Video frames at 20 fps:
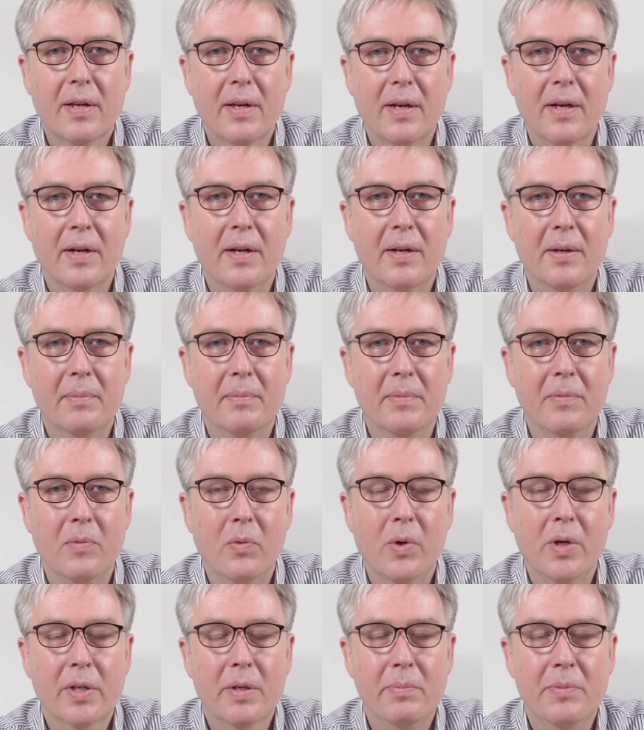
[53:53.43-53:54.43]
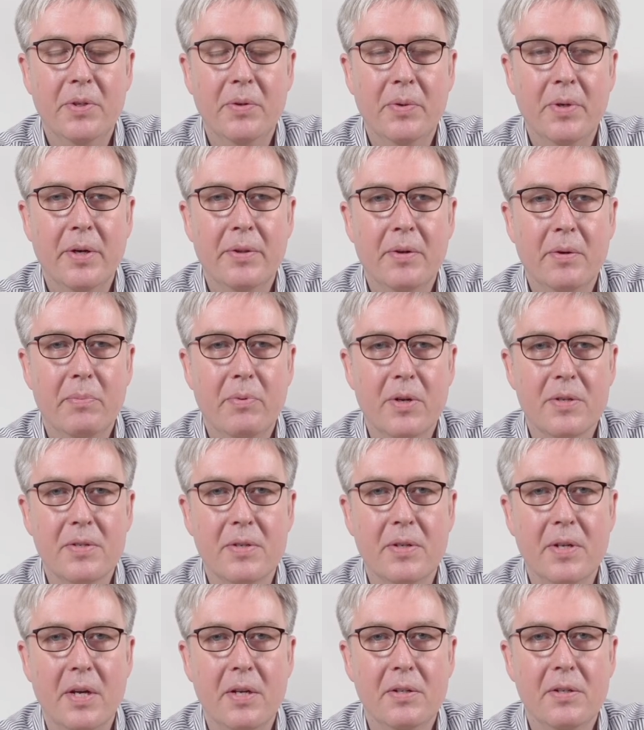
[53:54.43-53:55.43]
Um, welcome to another
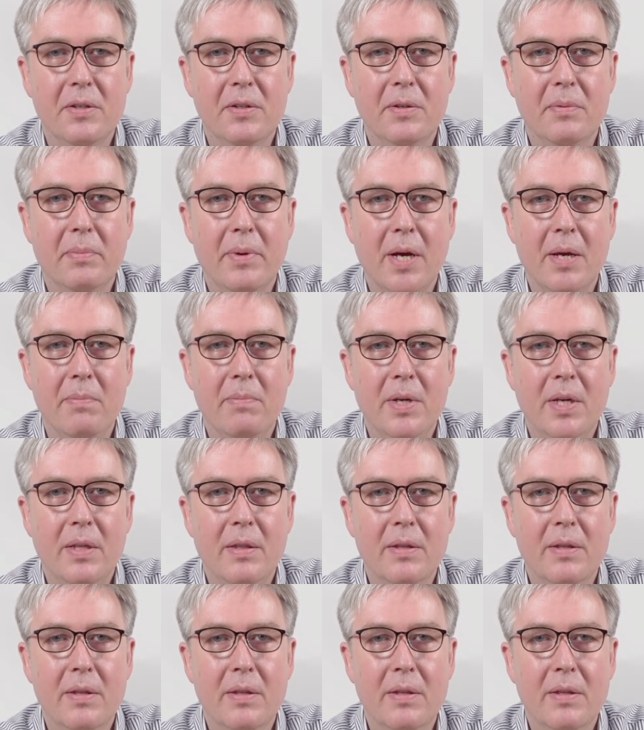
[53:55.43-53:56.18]
presentation by me.